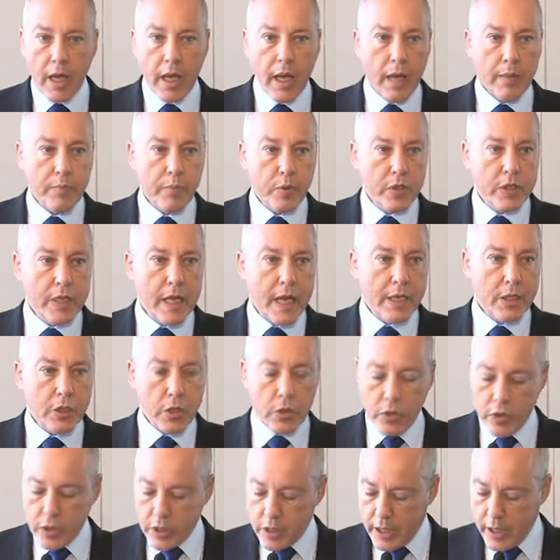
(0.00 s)
and
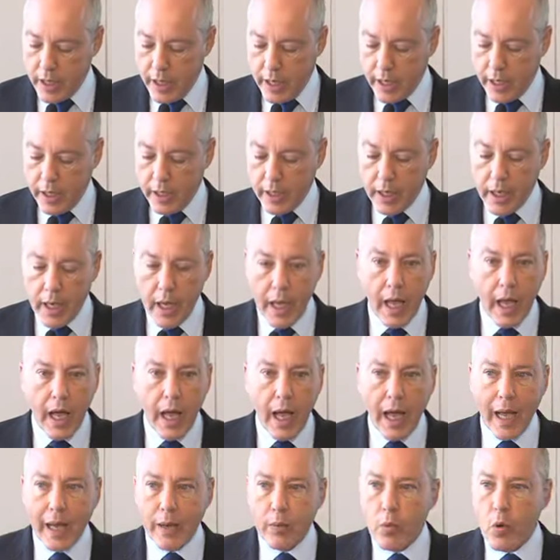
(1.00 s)
presenters today.
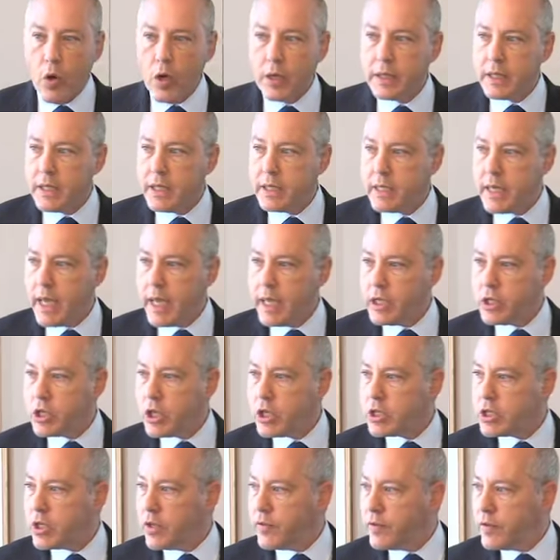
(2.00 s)
I wanted to take
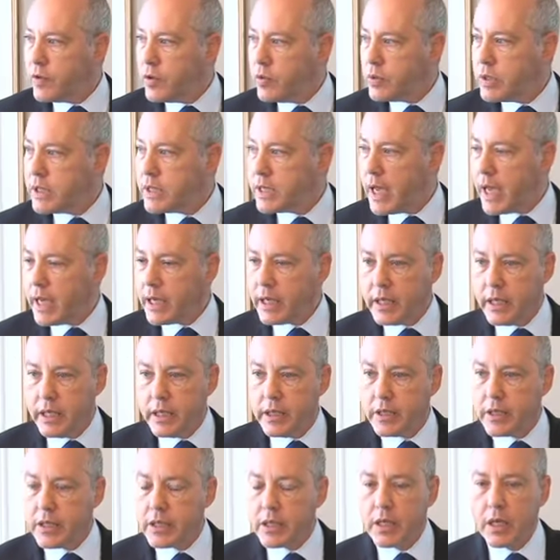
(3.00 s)
just a few
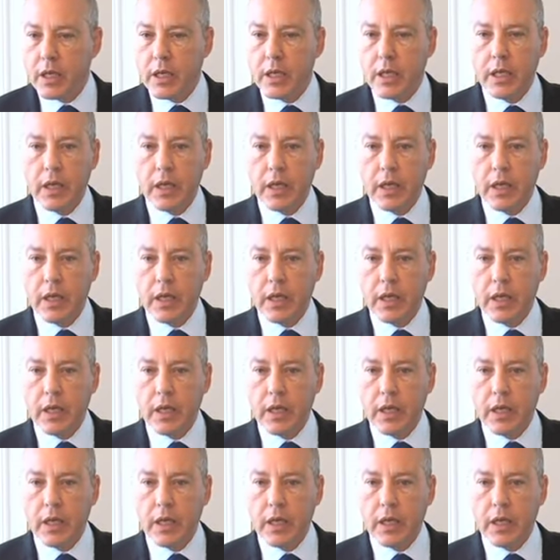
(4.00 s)
seconds